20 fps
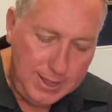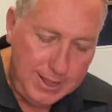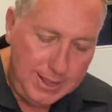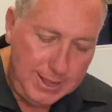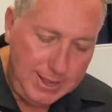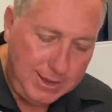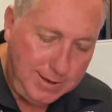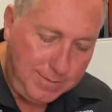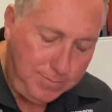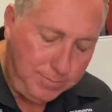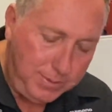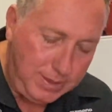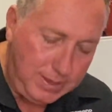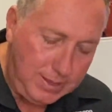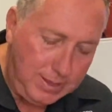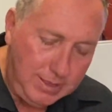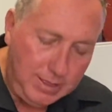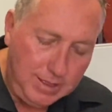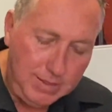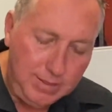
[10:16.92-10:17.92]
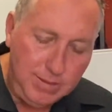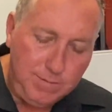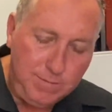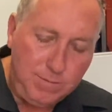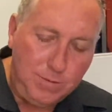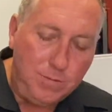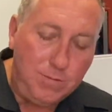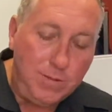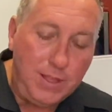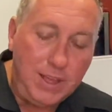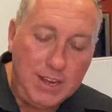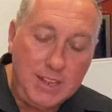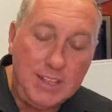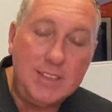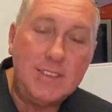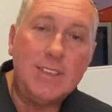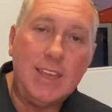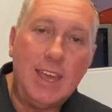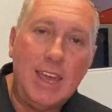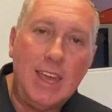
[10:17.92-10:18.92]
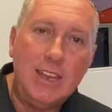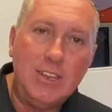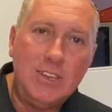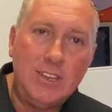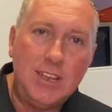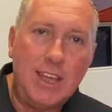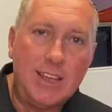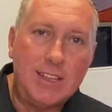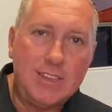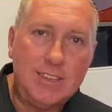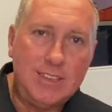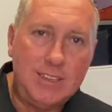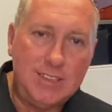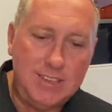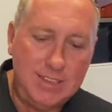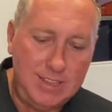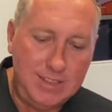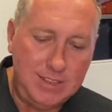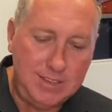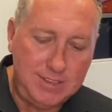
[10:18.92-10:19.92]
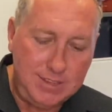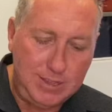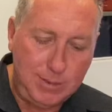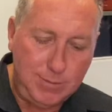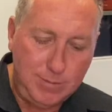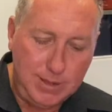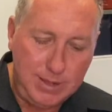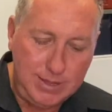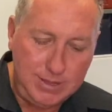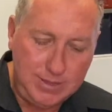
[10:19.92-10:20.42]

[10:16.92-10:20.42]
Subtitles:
and for flatties and jacks in the Seaway.